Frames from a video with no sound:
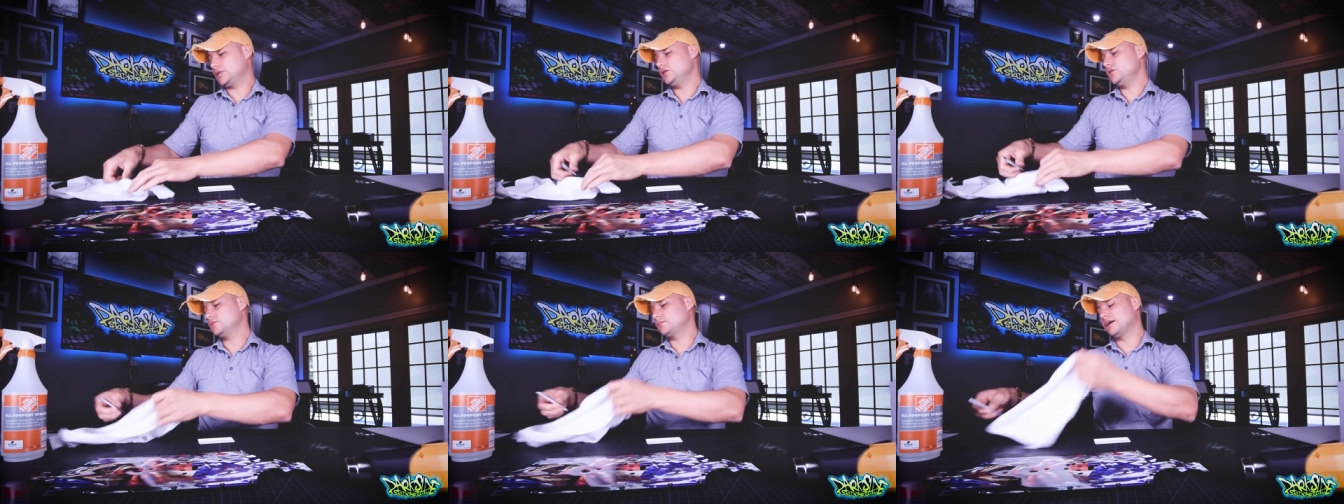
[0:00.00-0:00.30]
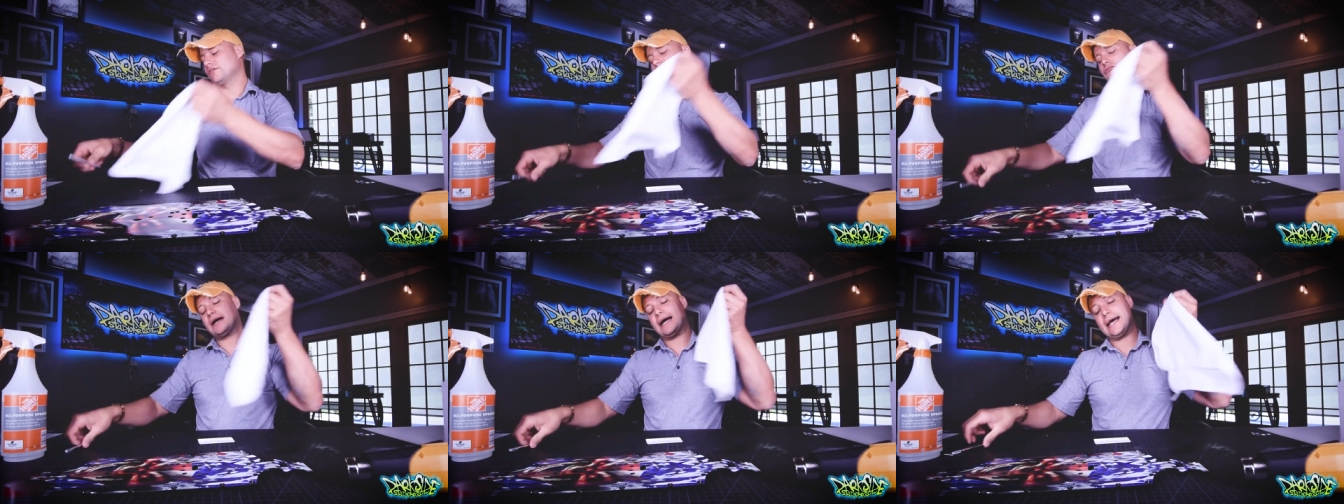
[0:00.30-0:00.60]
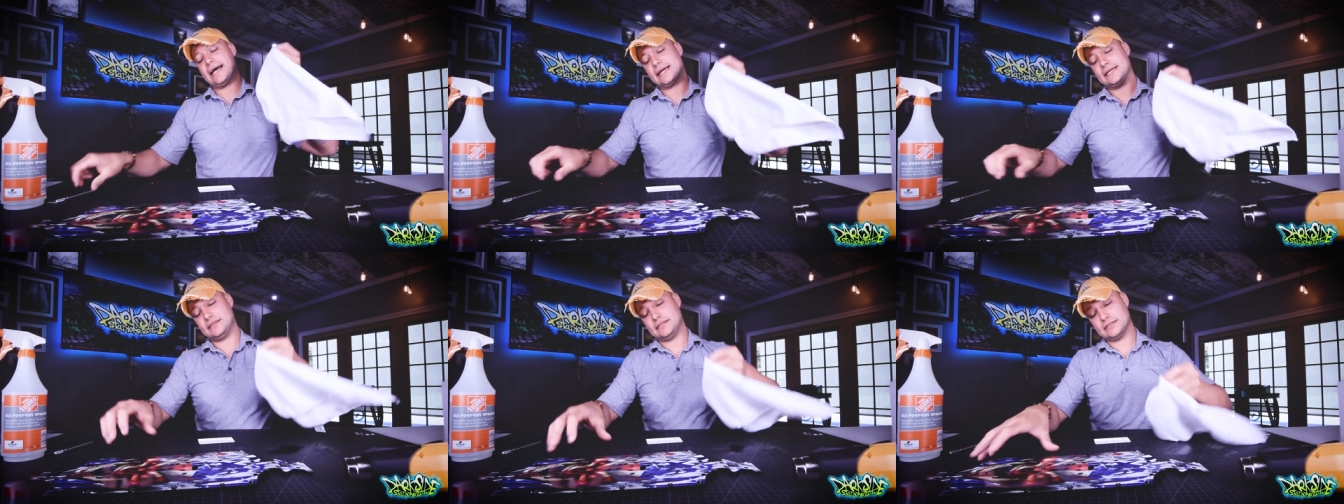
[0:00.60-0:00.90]
gonna use my
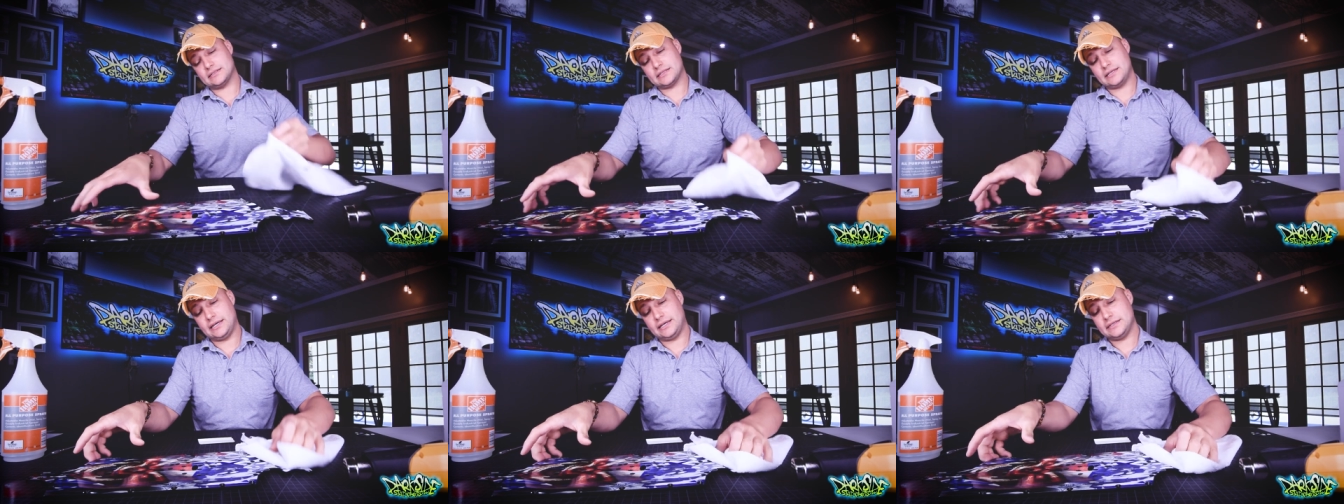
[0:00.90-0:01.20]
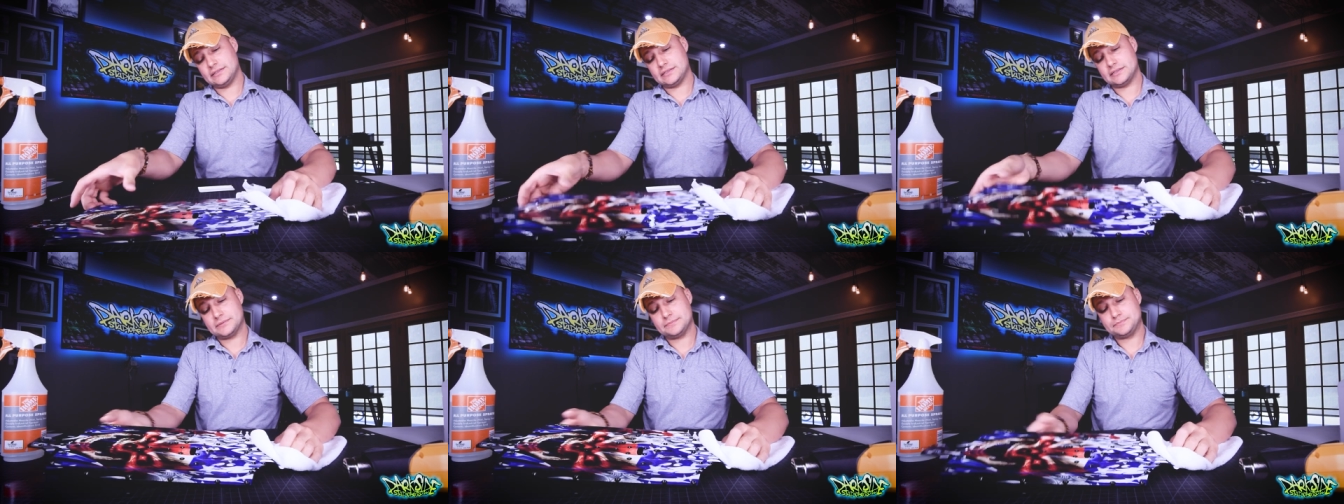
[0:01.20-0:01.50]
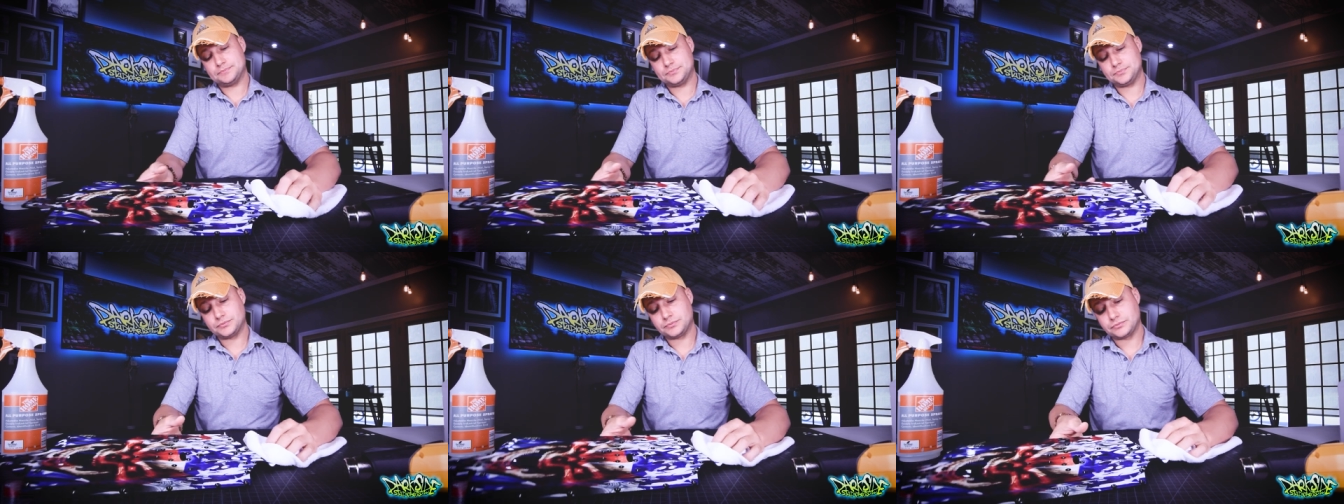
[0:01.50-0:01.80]
rag in this case.
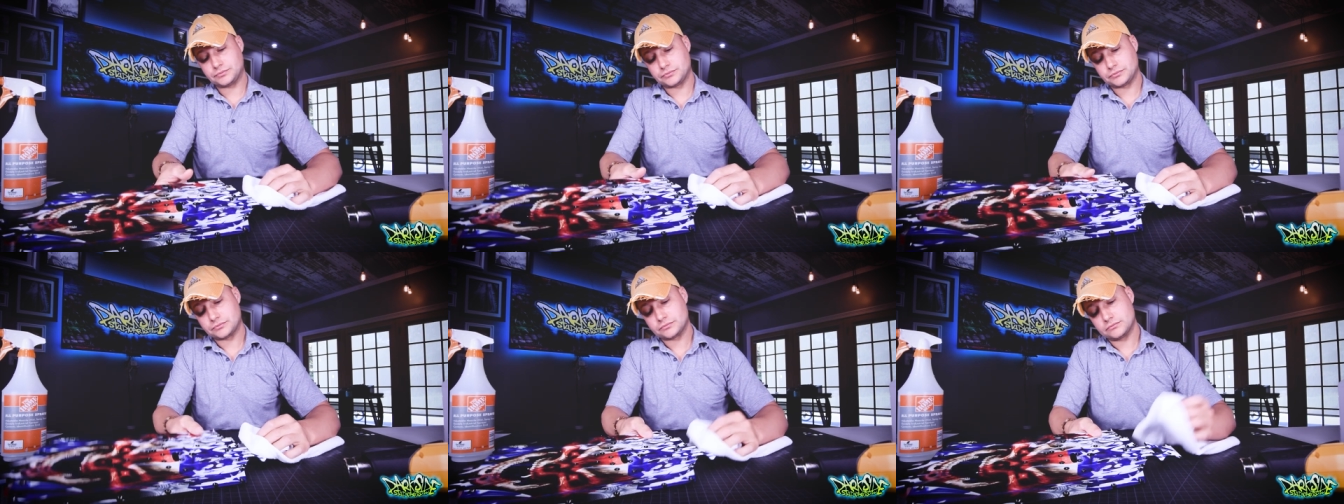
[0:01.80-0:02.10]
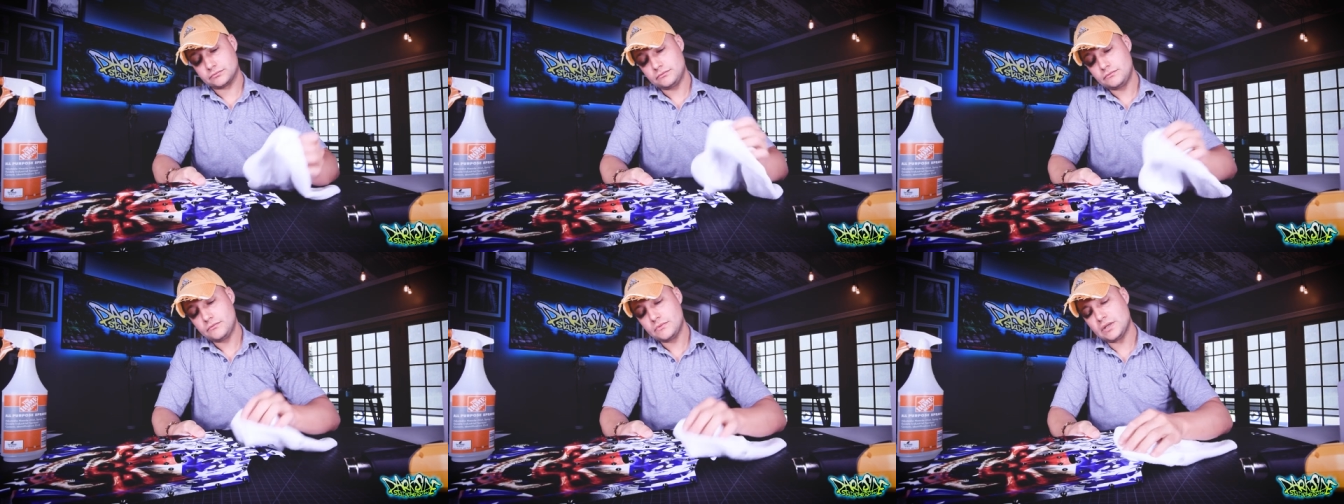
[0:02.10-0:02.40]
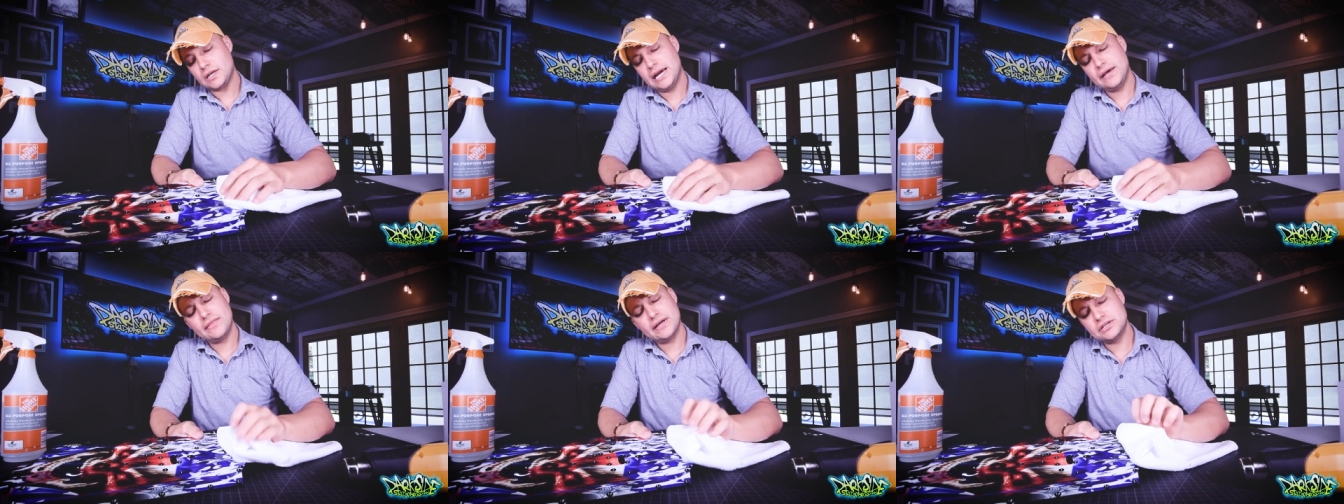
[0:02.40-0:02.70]

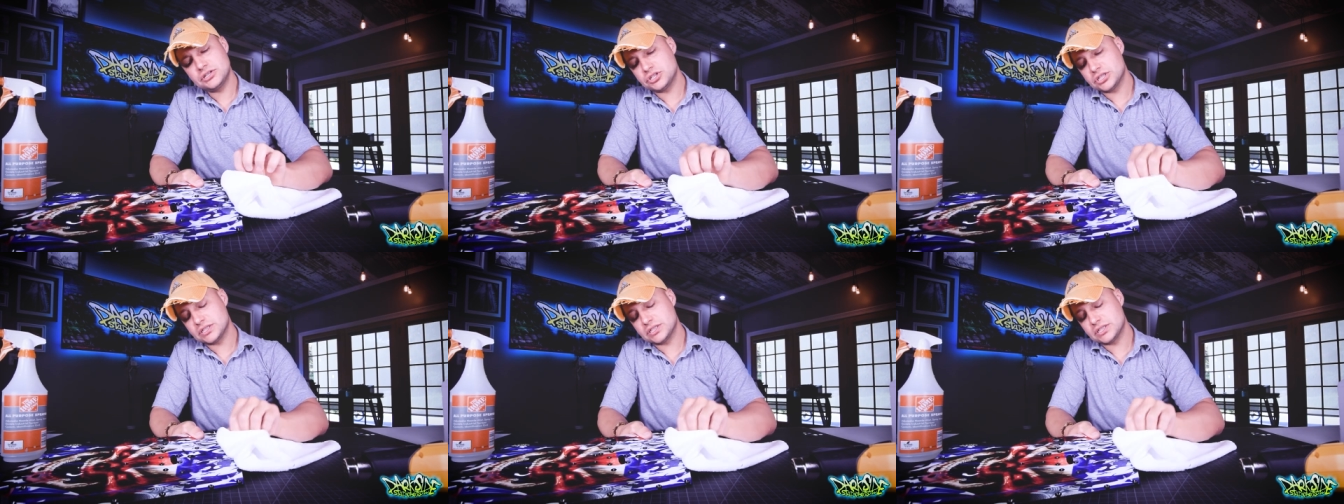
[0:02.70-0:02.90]
And then